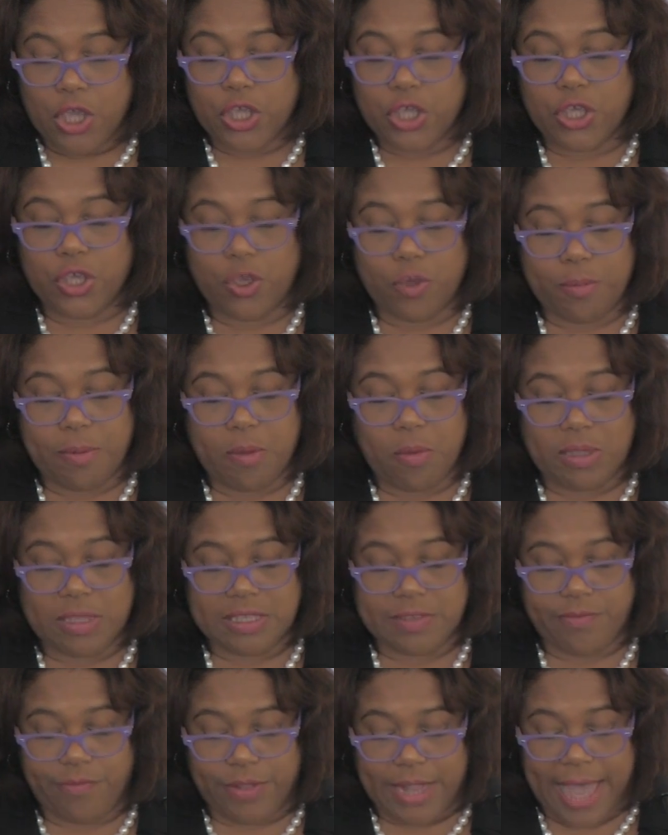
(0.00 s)
Cuba
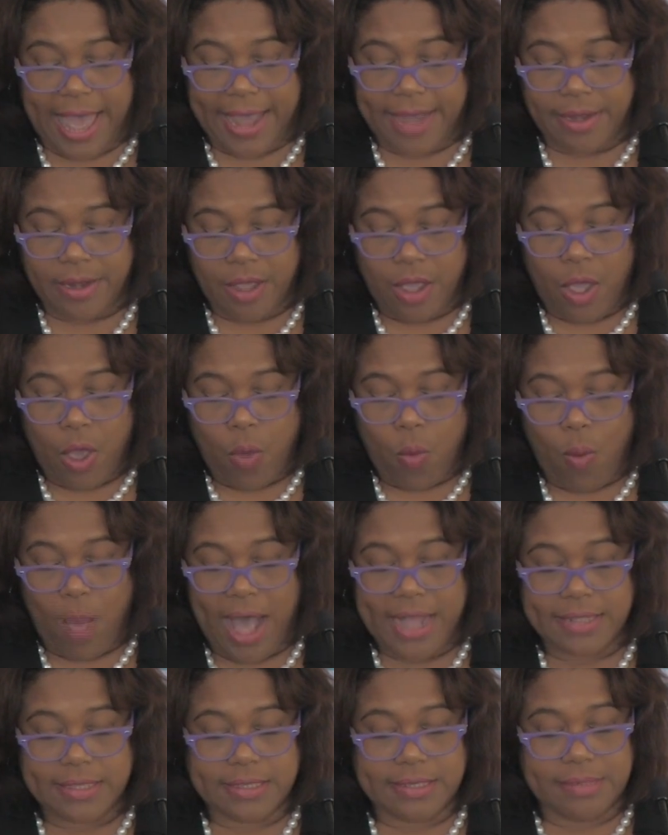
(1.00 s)
was flat,
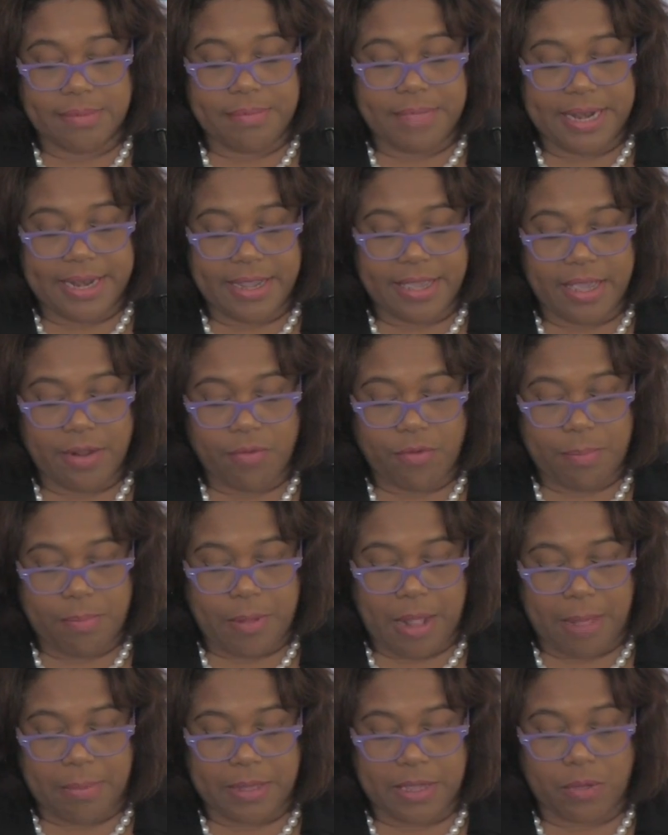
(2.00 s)
while the Dominican
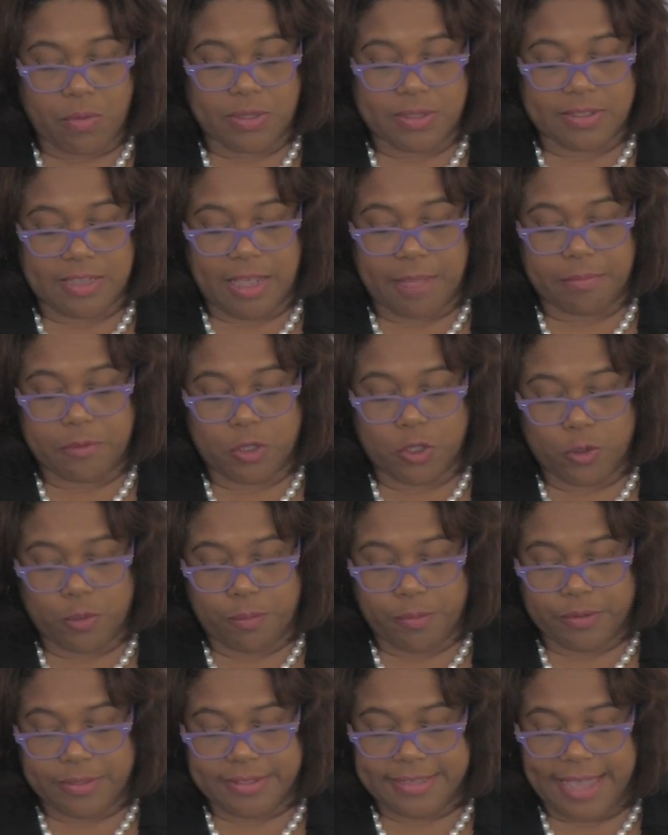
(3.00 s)
Republic was up
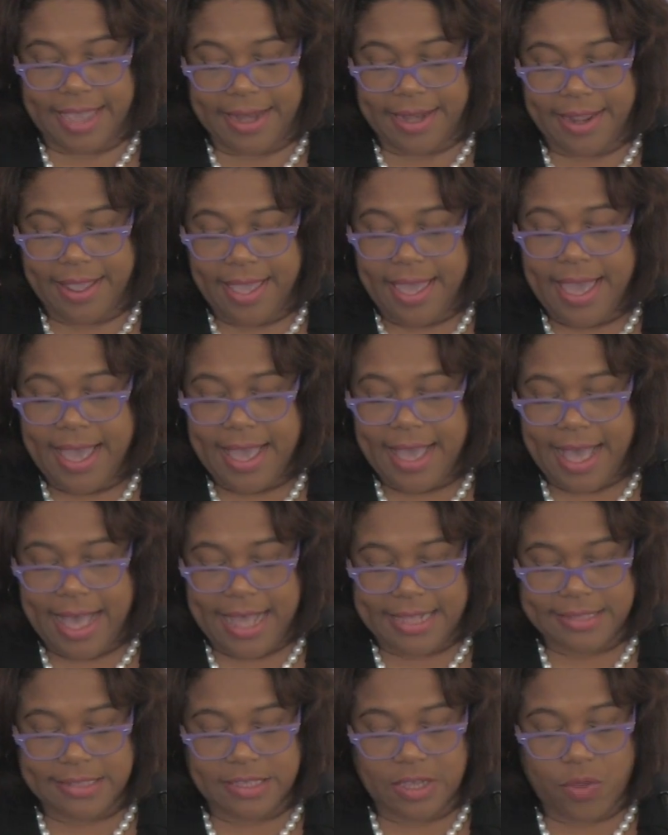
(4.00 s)
2%.
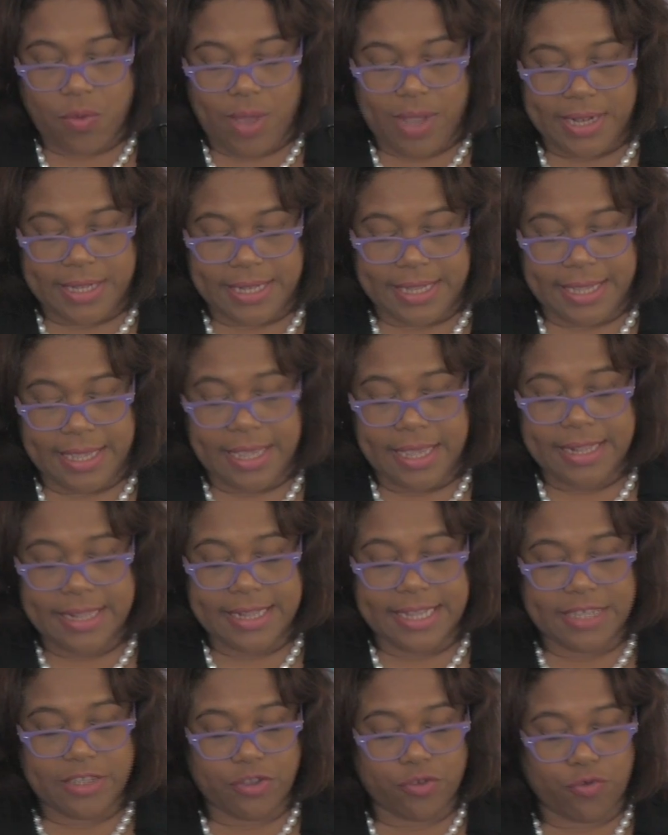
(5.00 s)
Consequently,
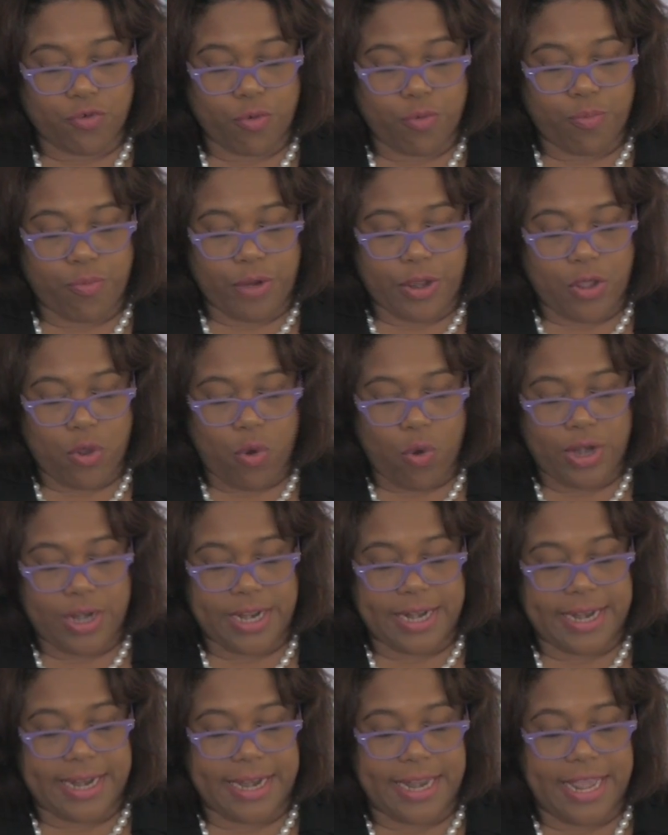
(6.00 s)
this group
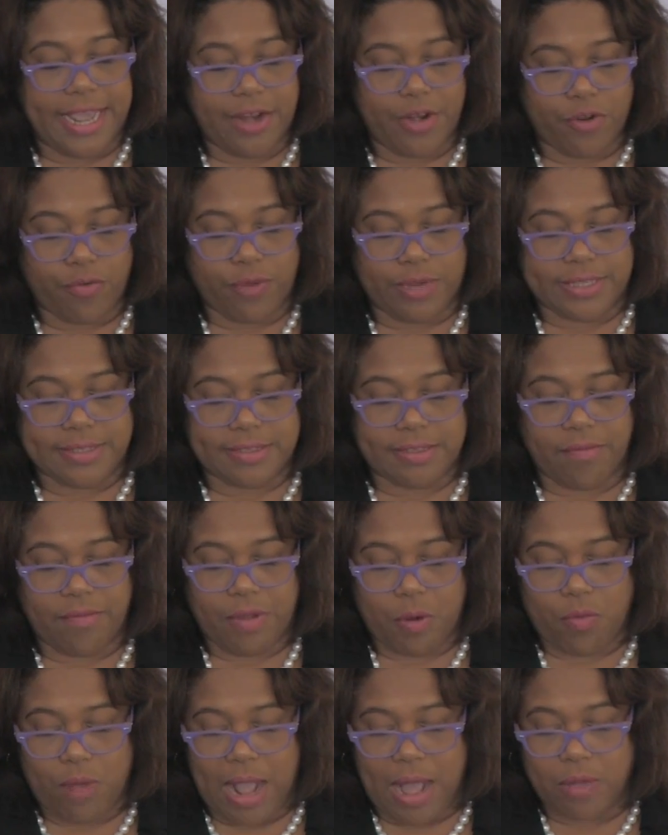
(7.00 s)
recorded an increase of
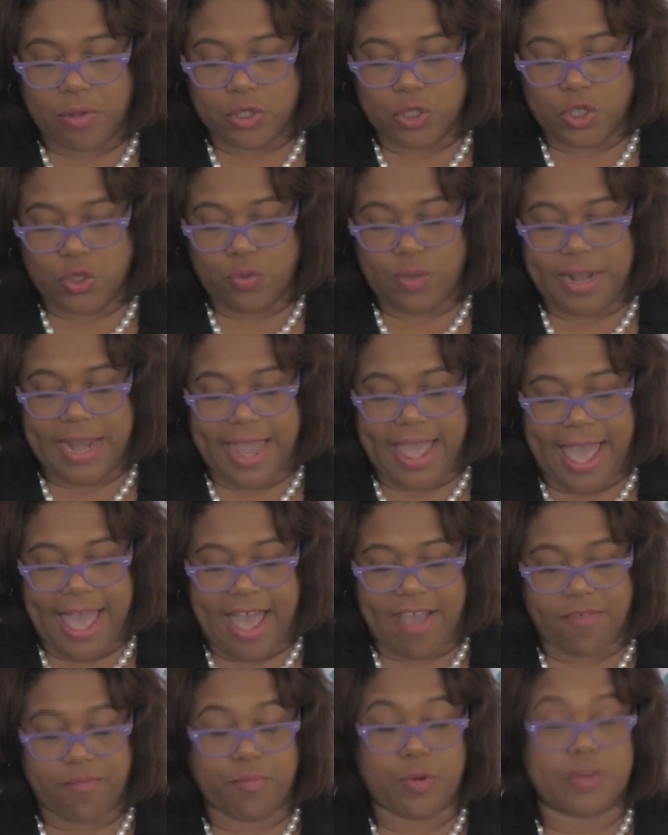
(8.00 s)
around
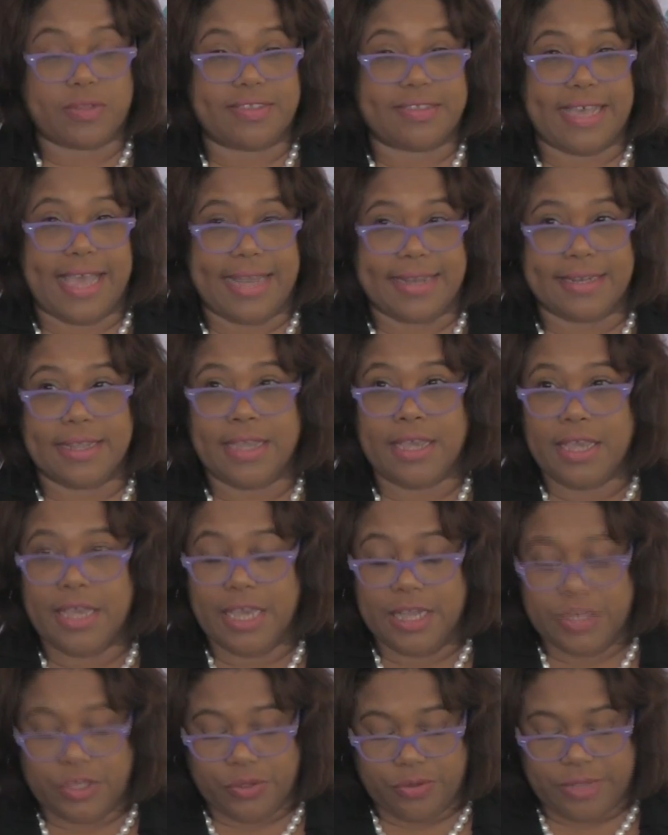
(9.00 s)
2.5%
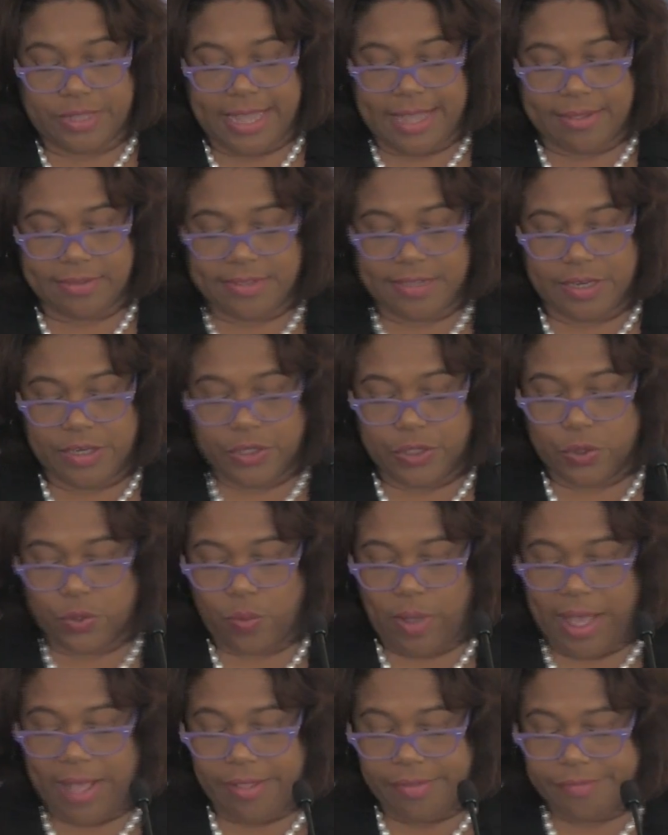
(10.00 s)
in
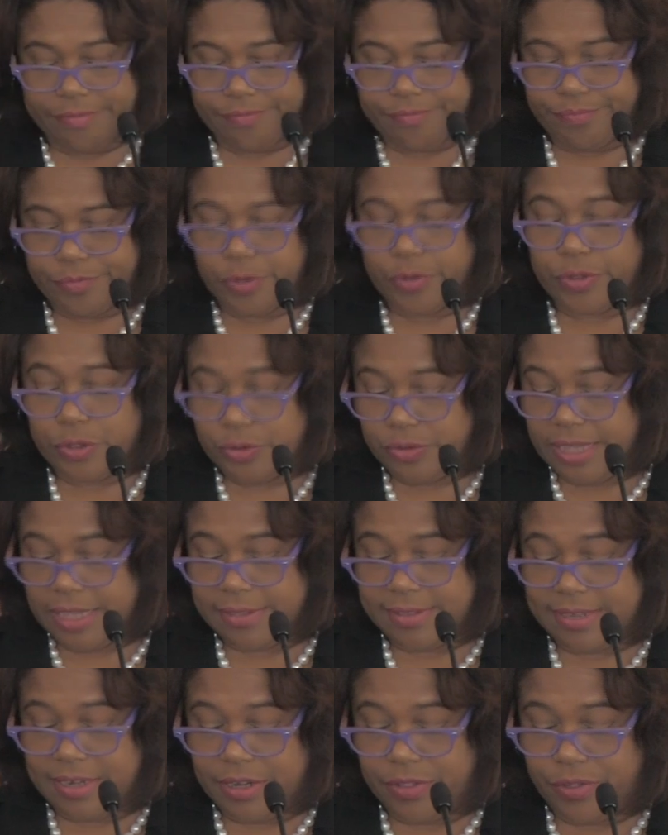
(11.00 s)

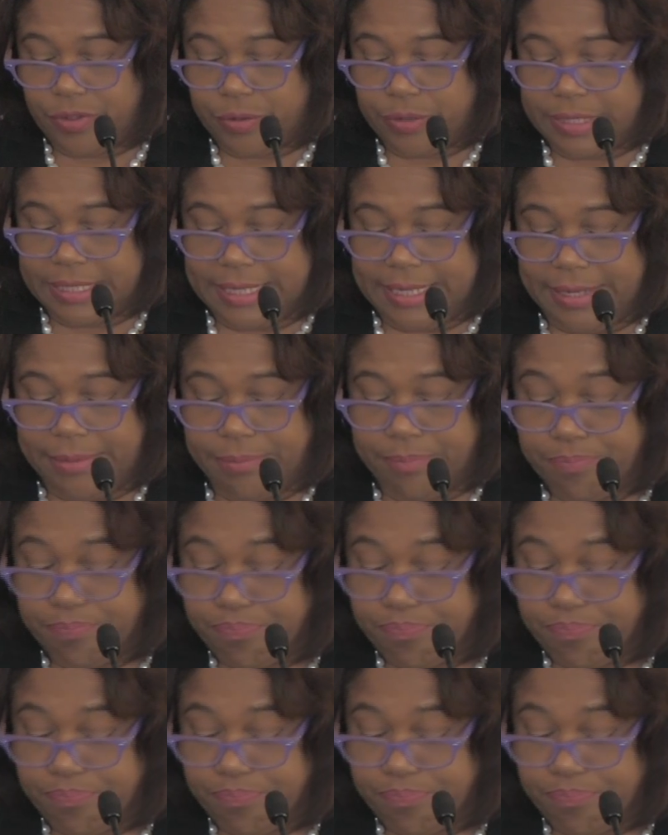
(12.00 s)
2013.